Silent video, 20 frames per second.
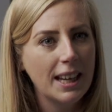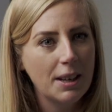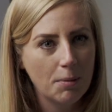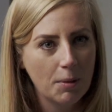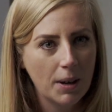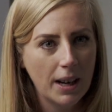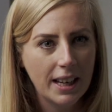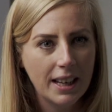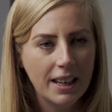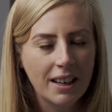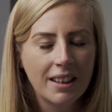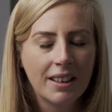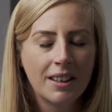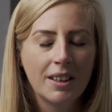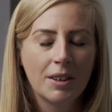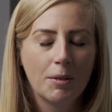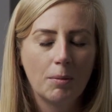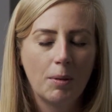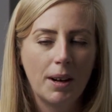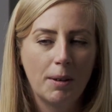gateway,
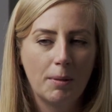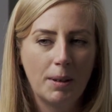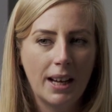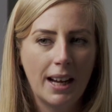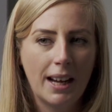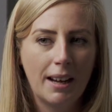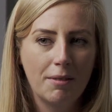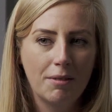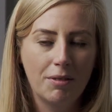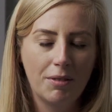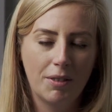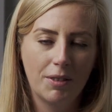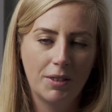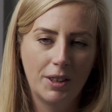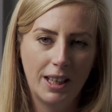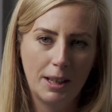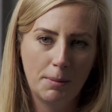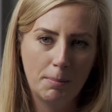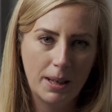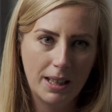where we have
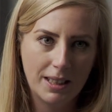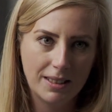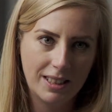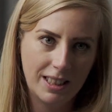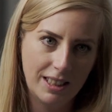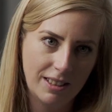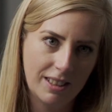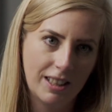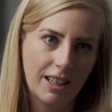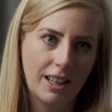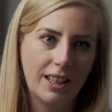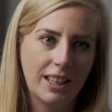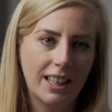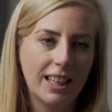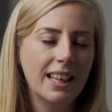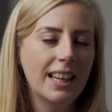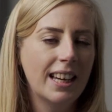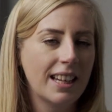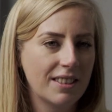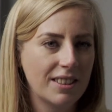the ability to kind
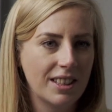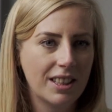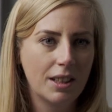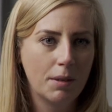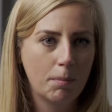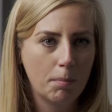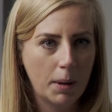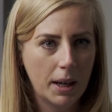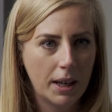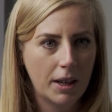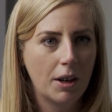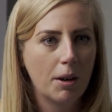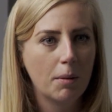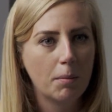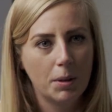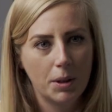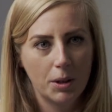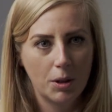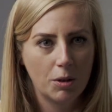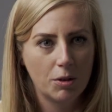of connect in and pick
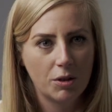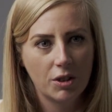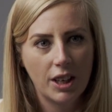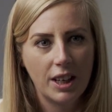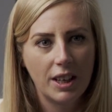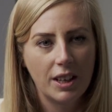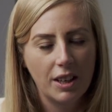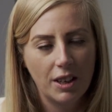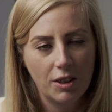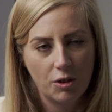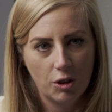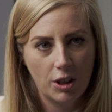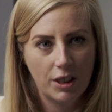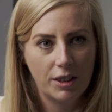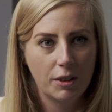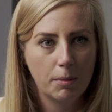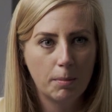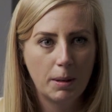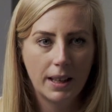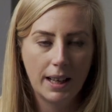up the content and
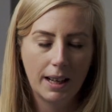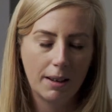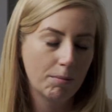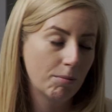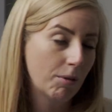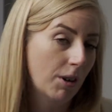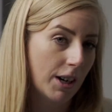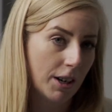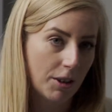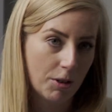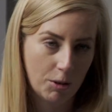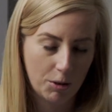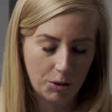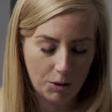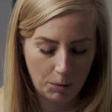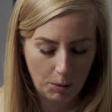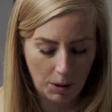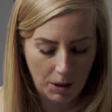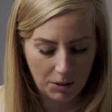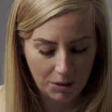transmit that right
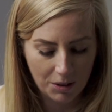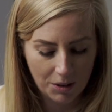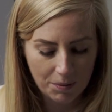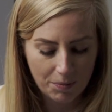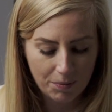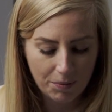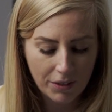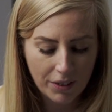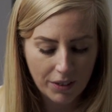across the world.